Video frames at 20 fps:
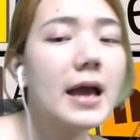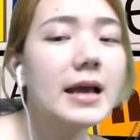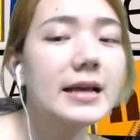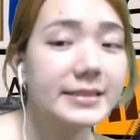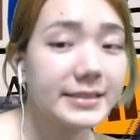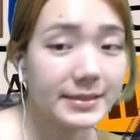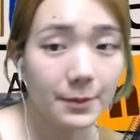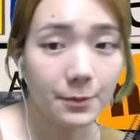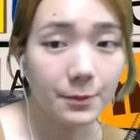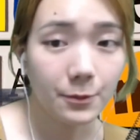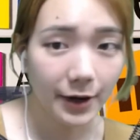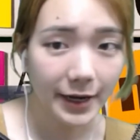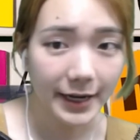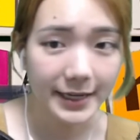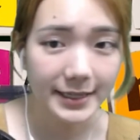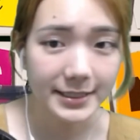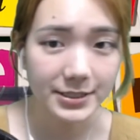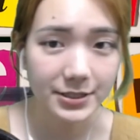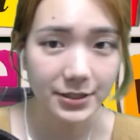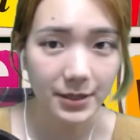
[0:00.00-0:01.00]
some
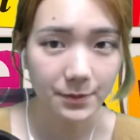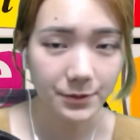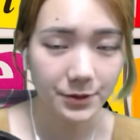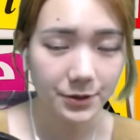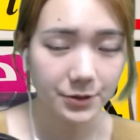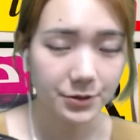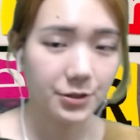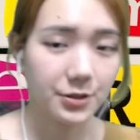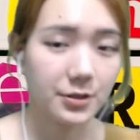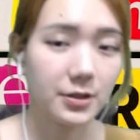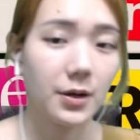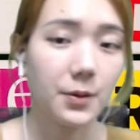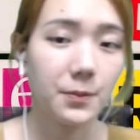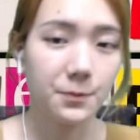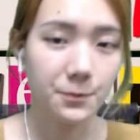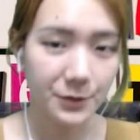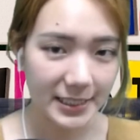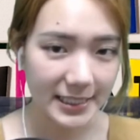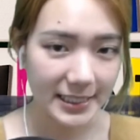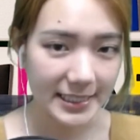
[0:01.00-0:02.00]
way to improve your
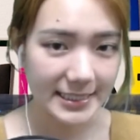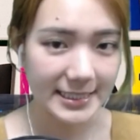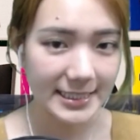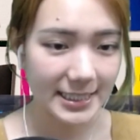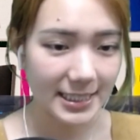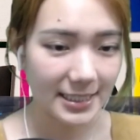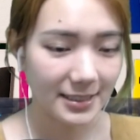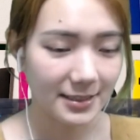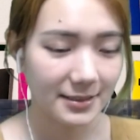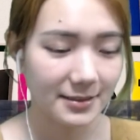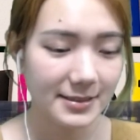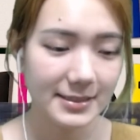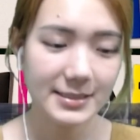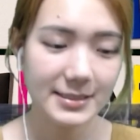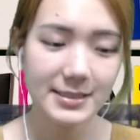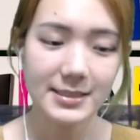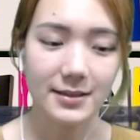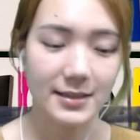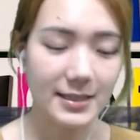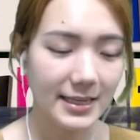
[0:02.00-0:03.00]
reading skill.
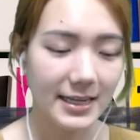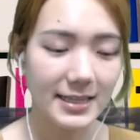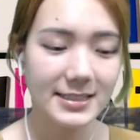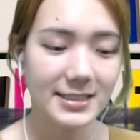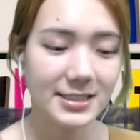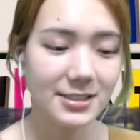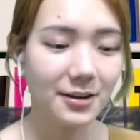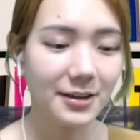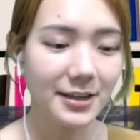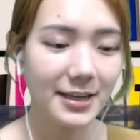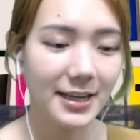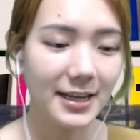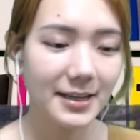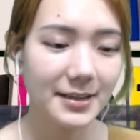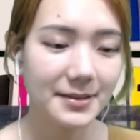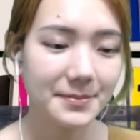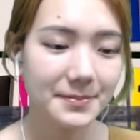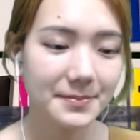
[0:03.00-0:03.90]
So let's get started.